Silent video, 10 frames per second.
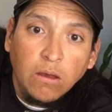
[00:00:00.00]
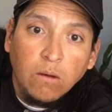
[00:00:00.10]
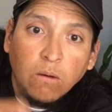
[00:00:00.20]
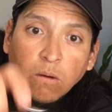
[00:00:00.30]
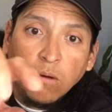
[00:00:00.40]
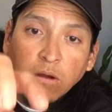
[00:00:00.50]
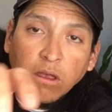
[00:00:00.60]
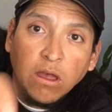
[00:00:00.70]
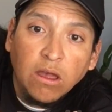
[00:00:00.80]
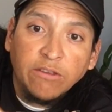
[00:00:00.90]
or
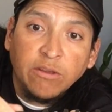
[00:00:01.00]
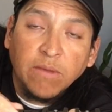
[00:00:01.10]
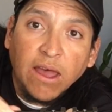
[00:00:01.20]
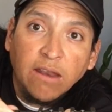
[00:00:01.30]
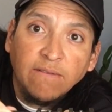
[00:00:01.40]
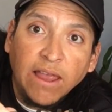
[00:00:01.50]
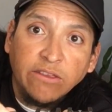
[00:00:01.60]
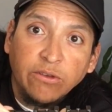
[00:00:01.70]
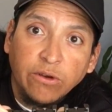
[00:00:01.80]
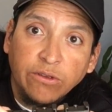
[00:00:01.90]
some kind of light
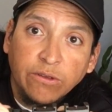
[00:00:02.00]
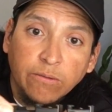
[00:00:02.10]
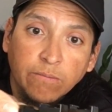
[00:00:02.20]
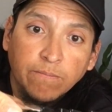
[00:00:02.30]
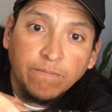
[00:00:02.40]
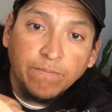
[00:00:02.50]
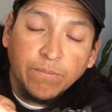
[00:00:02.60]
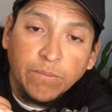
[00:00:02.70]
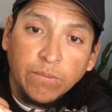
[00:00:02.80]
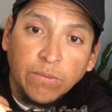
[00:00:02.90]
source.
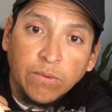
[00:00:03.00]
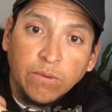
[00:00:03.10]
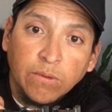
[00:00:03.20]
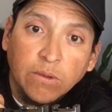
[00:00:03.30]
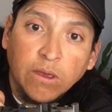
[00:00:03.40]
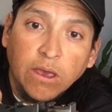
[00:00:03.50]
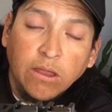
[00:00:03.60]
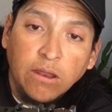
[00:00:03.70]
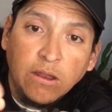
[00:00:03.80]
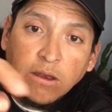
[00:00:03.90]

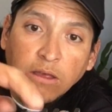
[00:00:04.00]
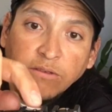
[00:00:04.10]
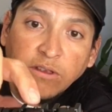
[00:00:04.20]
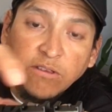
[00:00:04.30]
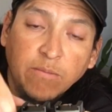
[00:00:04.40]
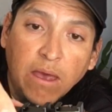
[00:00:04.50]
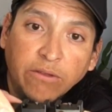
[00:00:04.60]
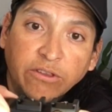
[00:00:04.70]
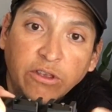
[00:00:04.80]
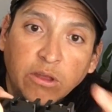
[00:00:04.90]
Okay, now these
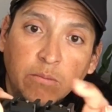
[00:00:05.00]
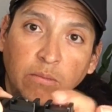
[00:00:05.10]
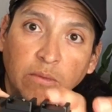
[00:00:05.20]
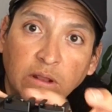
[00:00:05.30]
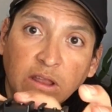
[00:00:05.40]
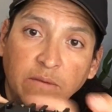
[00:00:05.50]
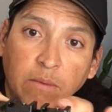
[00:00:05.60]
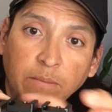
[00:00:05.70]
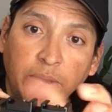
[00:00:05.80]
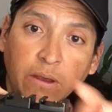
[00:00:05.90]
mounts, you can leave them
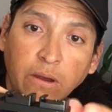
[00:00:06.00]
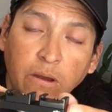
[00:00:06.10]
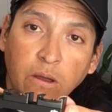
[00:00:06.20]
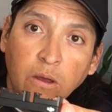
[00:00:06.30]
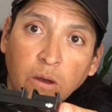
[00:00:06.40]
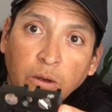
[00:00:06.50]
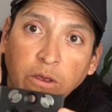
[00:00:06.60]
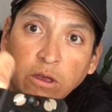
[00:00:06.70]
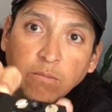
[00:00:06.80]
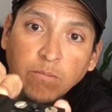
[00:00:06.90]
up here, or
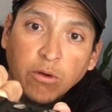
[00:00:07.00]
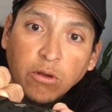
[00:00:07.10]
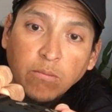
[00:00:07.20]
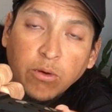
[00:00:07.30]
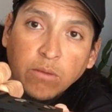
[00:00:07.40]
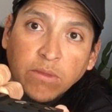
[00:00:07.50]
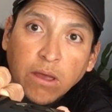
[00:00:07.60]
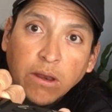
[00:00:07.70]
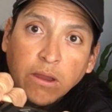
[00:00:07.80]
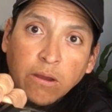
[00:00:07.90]
you can put them
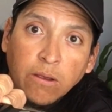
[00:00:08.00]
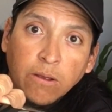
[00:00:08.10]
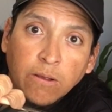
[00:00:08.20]
down here.